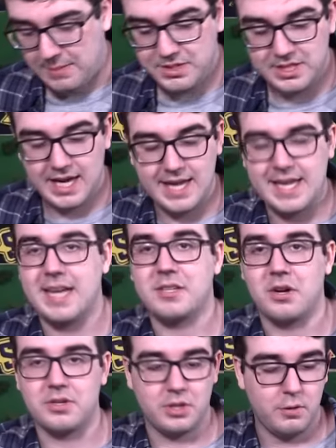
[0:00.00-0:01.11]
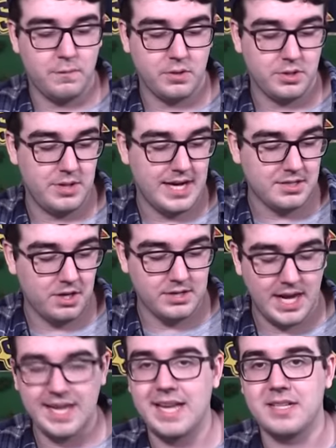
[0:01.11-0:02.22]
How much do diecast cars go for? Do NASCAR
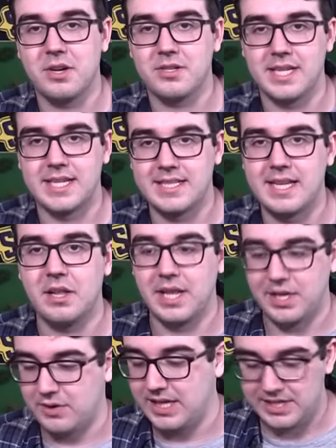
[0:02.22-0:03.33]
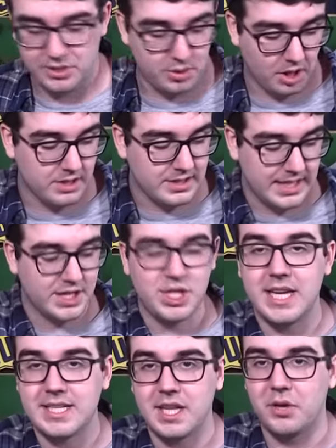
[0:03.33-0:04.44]
diecast cars like sell like crazy? Like, do cars like a
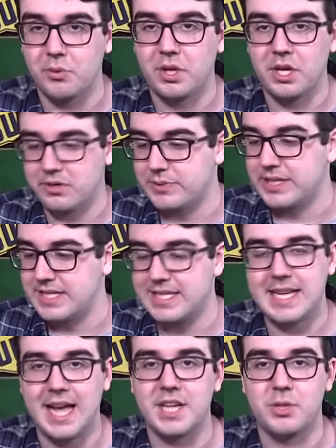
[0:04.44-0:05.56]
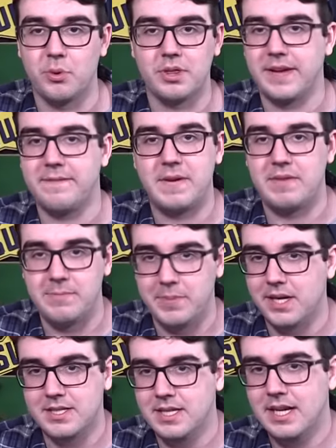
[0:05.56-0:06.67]
Chase Elliott rookie car, is this actually worth like $50?
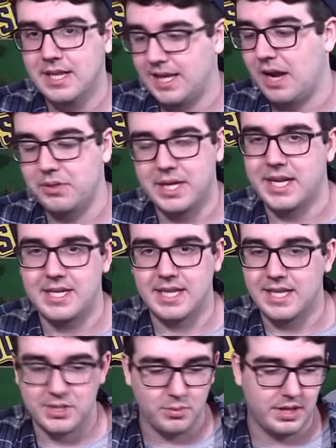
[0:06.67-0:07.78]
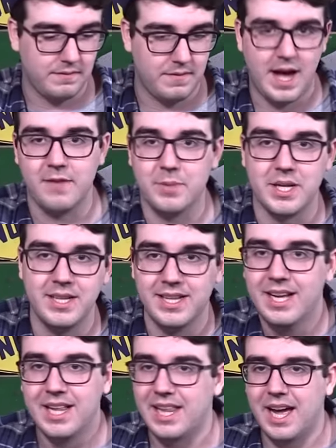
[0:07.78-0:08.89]
Like, I don't think it is. I think it's worth like $5. But like,
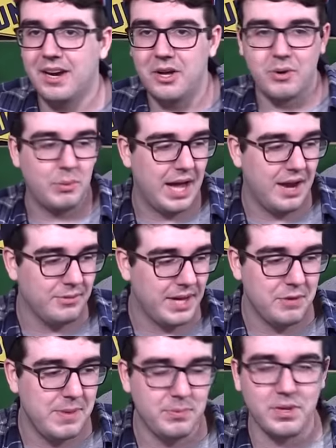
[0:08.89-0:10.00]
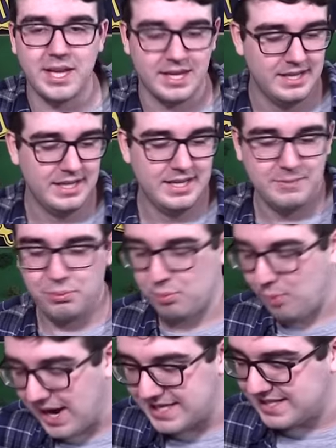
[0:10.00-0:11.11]
I don't know. How do people like
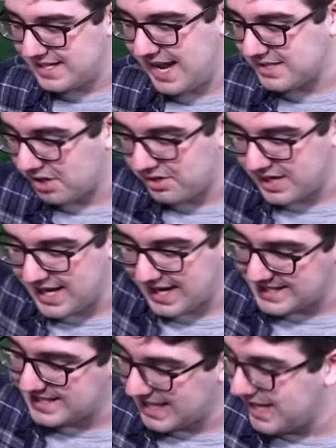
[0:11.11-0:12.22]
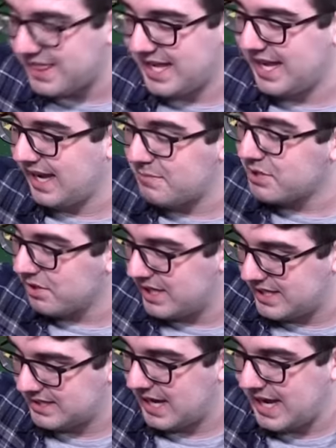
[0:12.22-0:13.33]
price NASCAR diecast? Is that a thing? I'm sure it
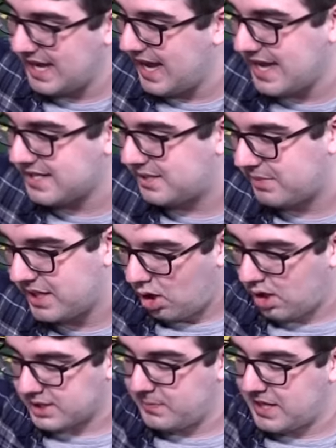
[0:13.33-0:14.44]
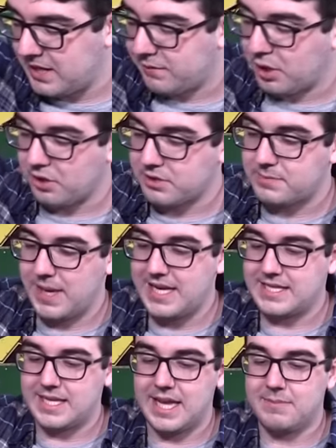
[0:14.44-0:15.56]
is. It has to be. Oh, speaking of cursed
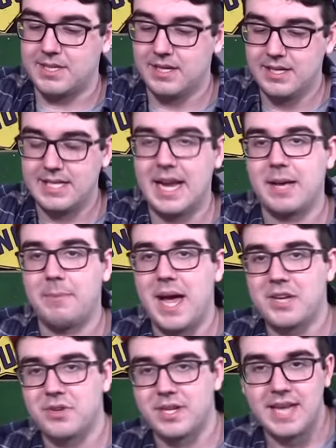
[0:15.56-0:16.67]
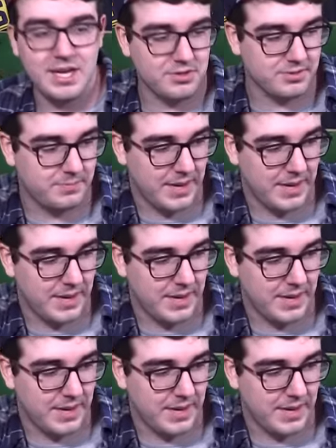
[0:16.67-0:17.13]
paint schemes, Danica Patrick, Nature's